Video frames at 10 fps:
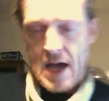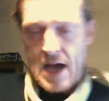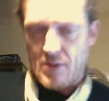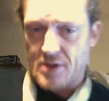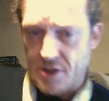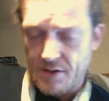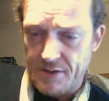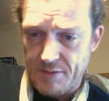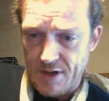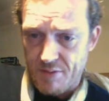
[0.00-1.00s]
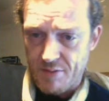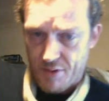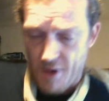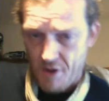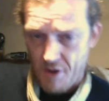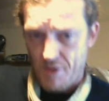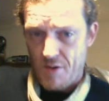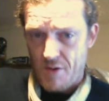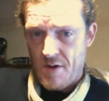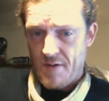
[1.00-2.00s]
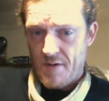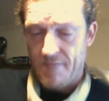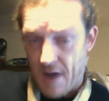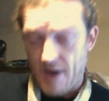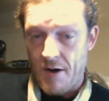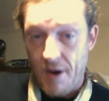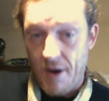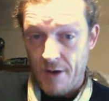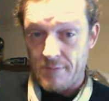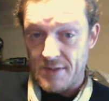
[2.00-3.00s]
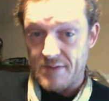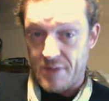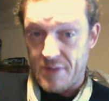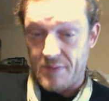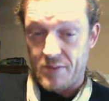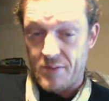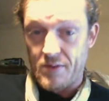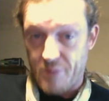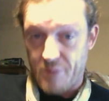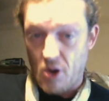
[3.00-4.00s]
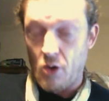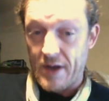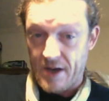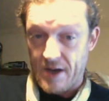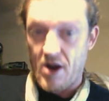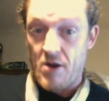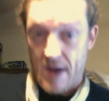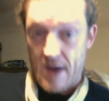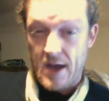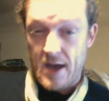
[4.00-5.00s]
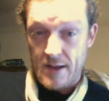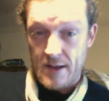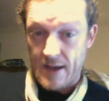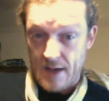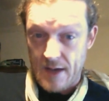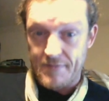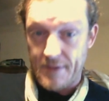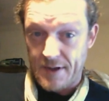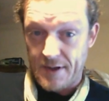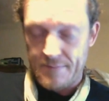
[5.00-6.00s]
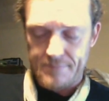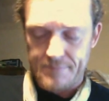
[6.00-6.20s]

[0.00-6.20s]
I would surely be pro firearms, people pro NRA, like heavily.